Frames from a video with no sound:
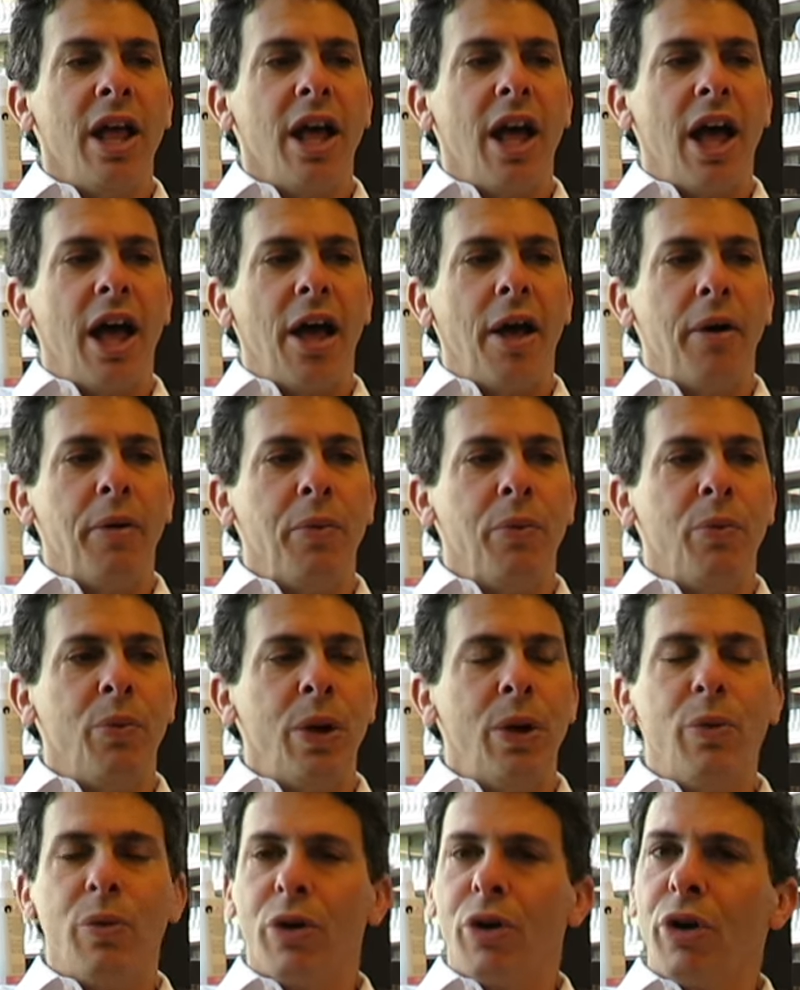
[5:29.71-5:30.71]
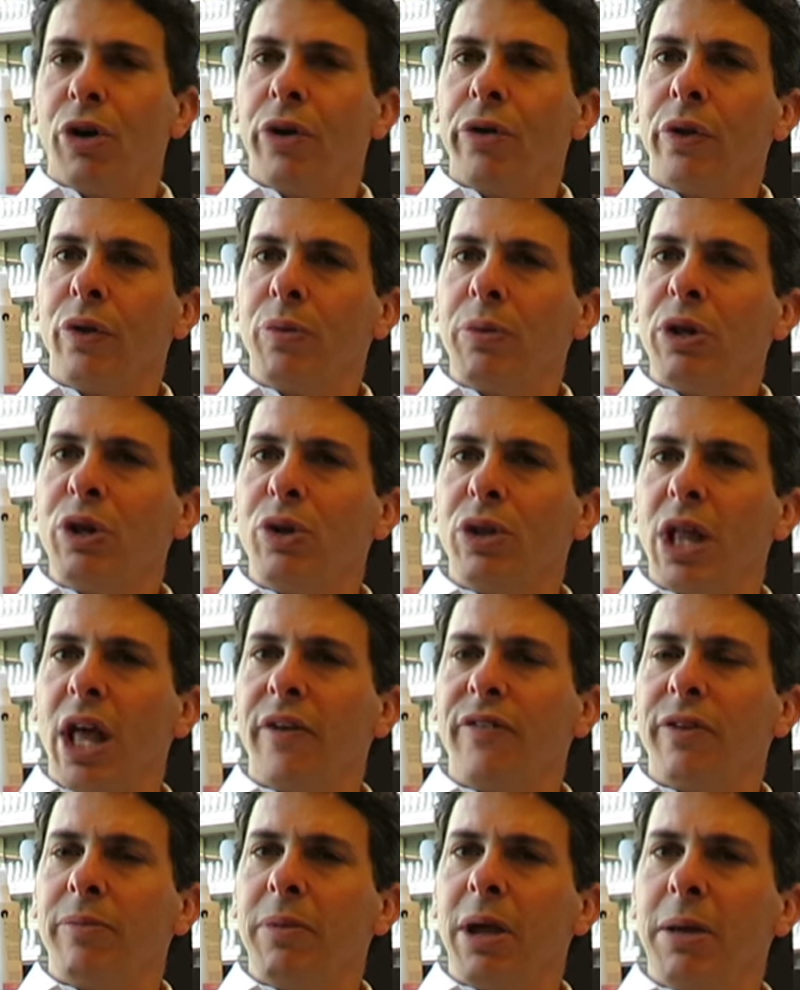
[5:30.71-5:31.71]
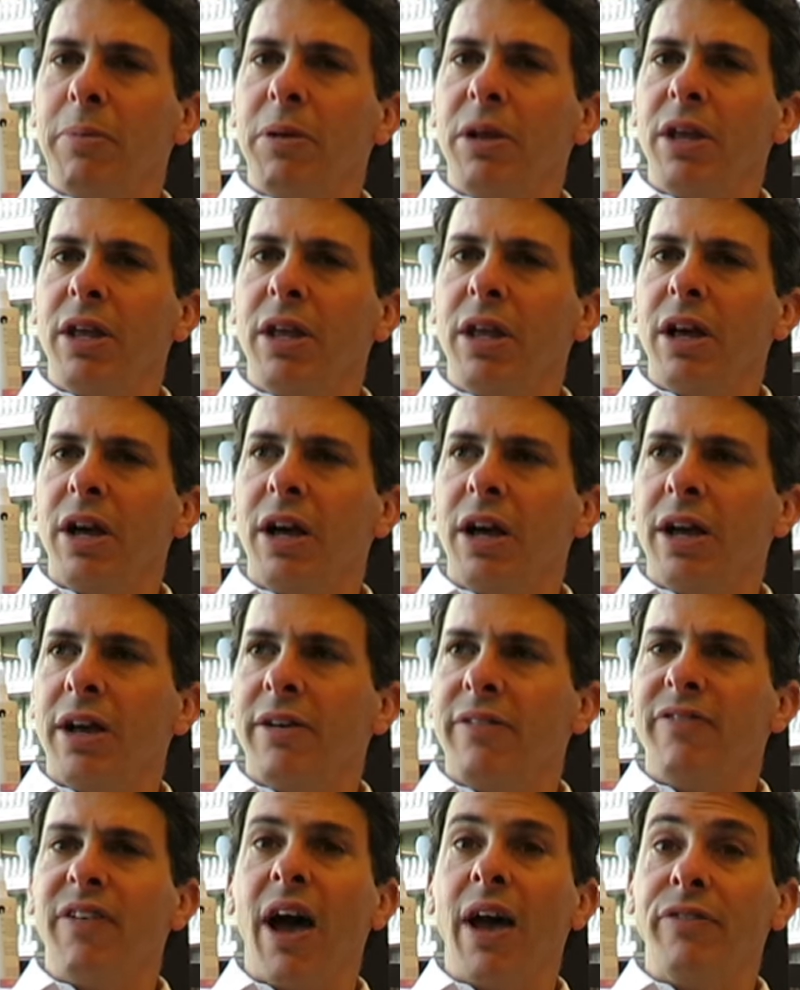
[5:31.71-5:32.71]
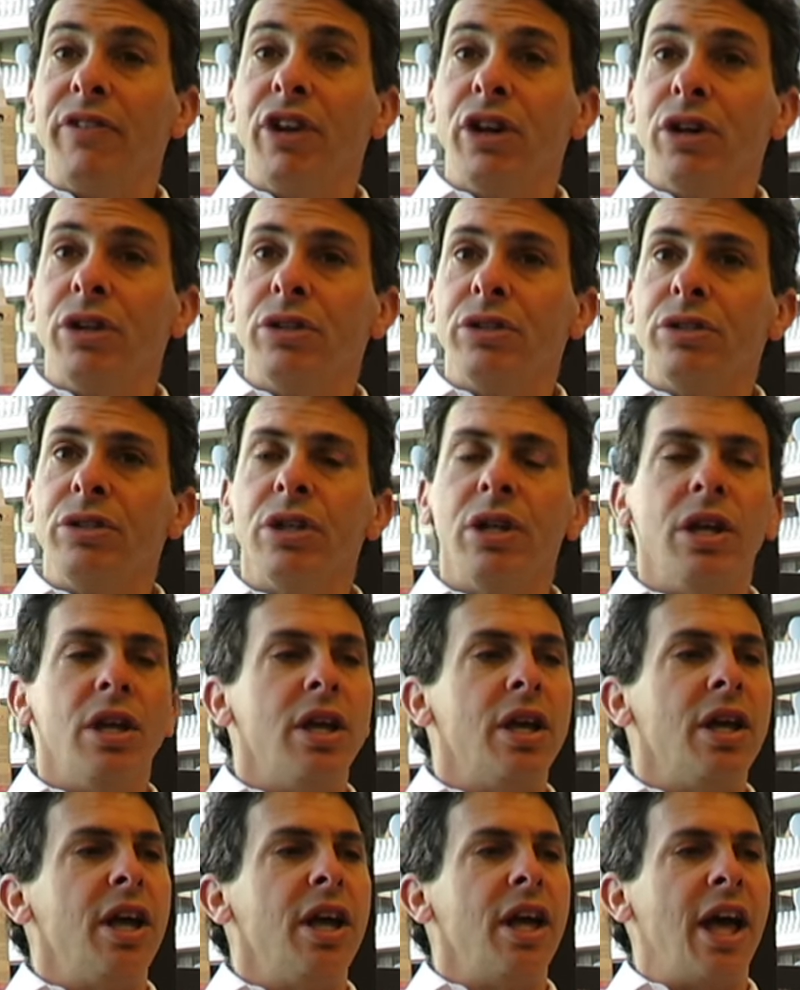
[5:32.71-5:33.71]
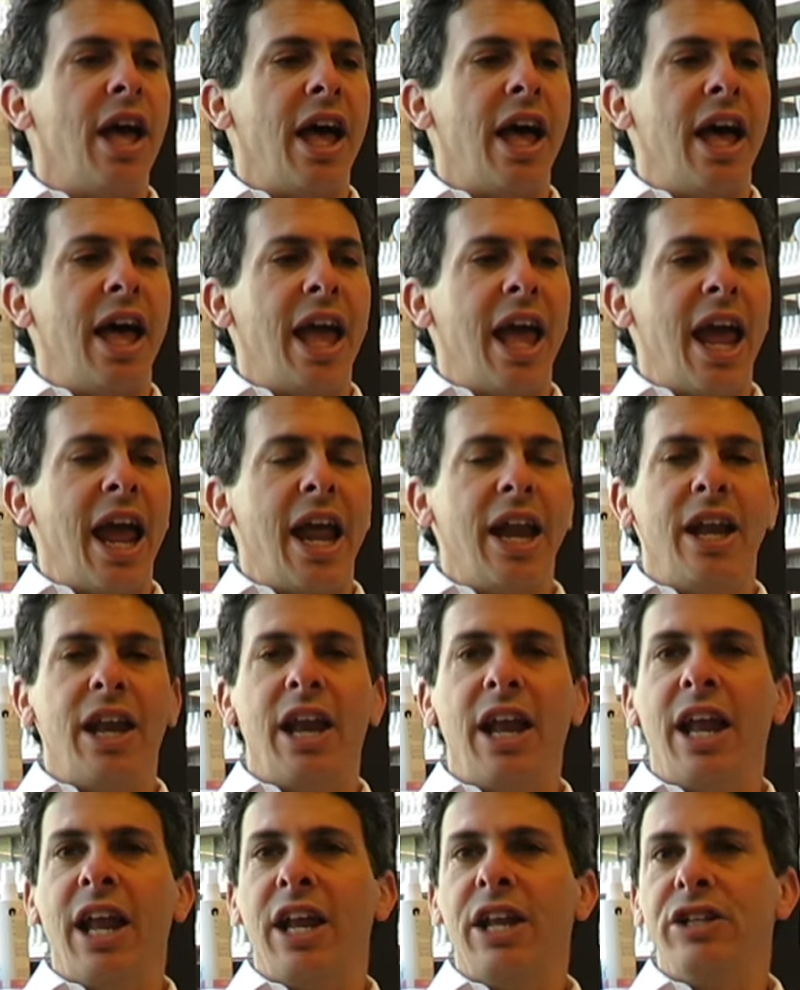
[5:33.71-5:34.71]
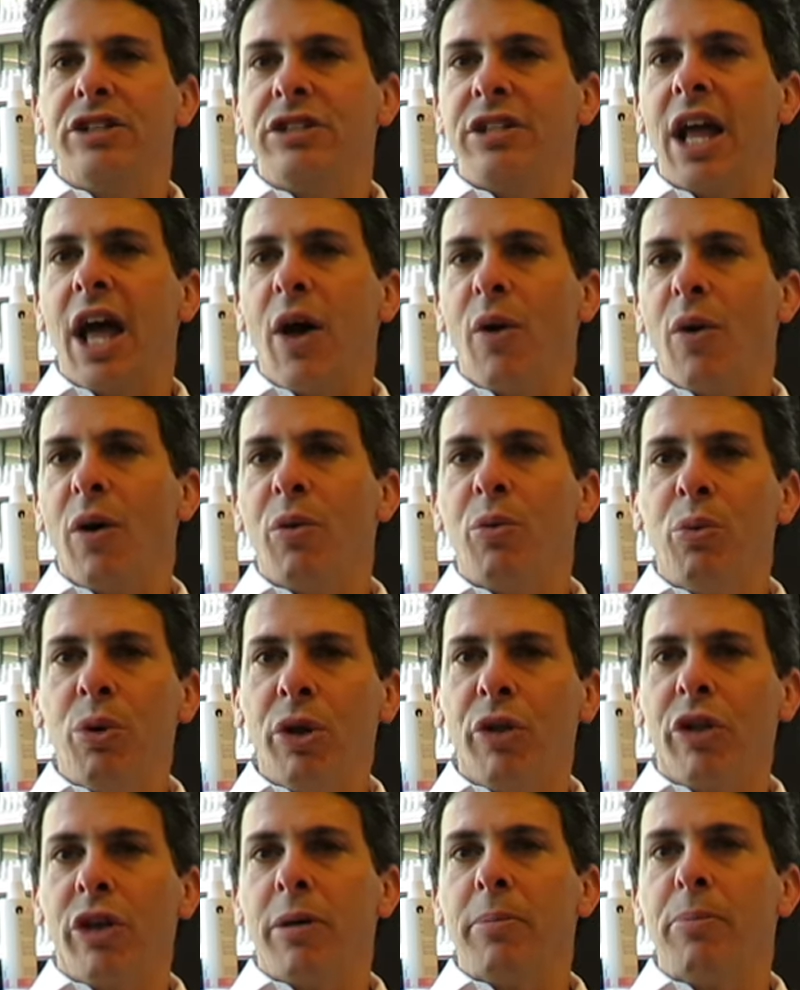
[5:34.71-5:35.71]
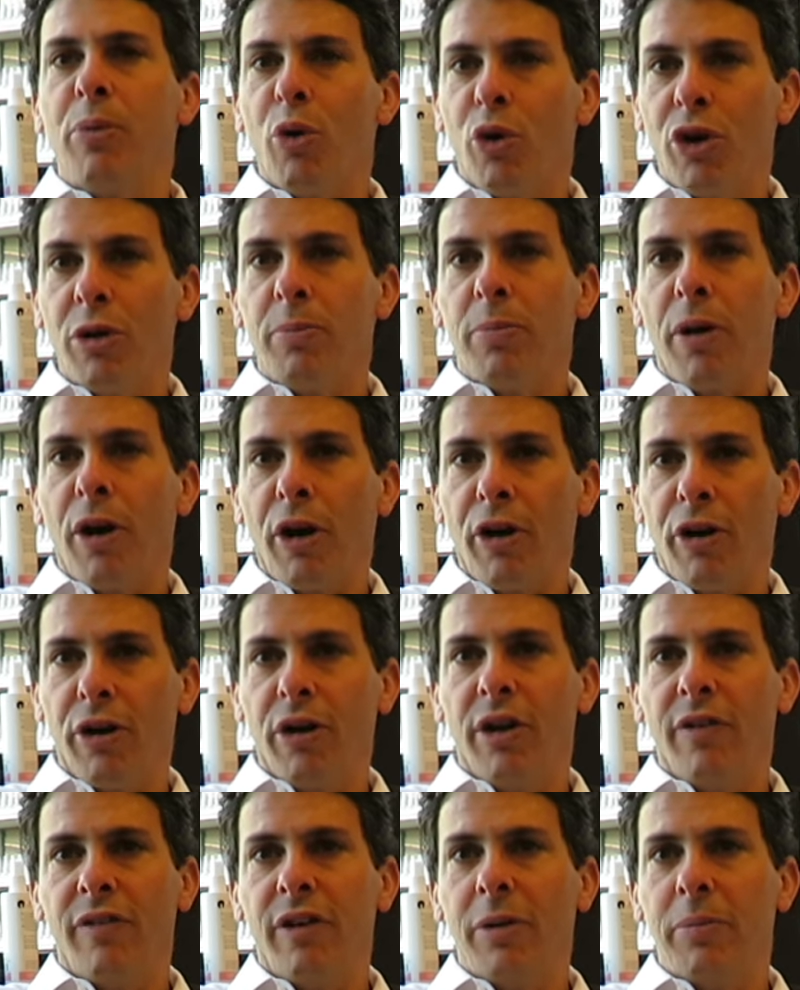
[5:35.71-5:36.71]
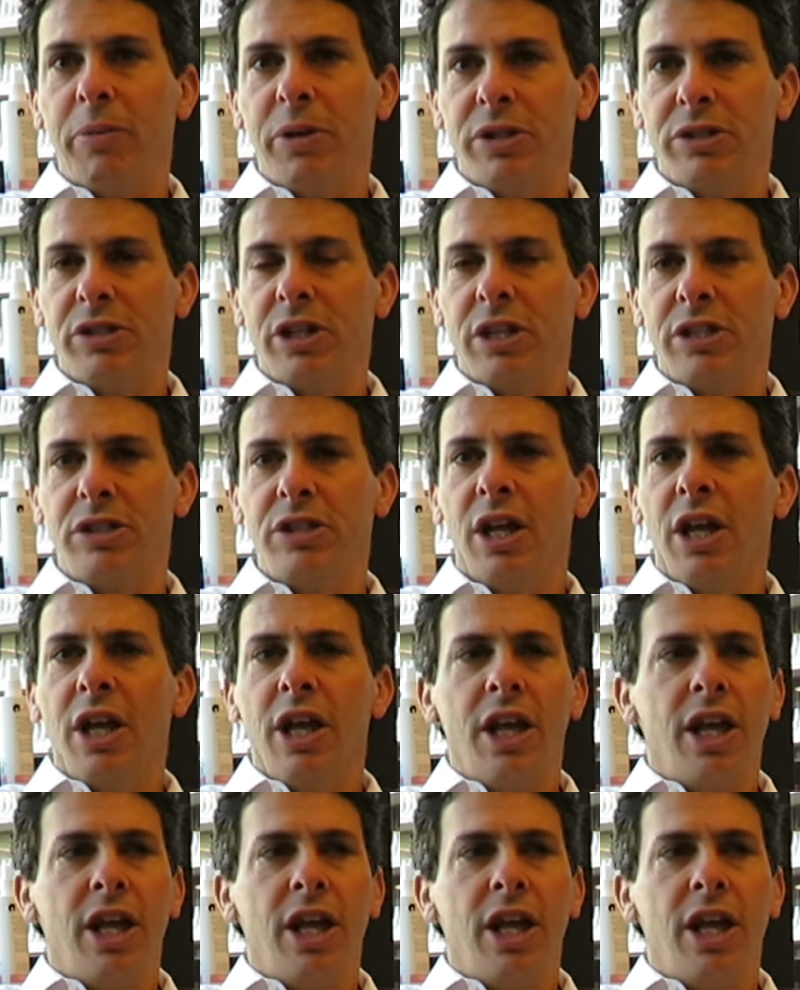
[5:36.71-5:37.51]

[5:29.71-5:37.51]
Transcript: Uh, we were early. We've been doing that for maybe uh, five years uh, and it is now a really important part of our business.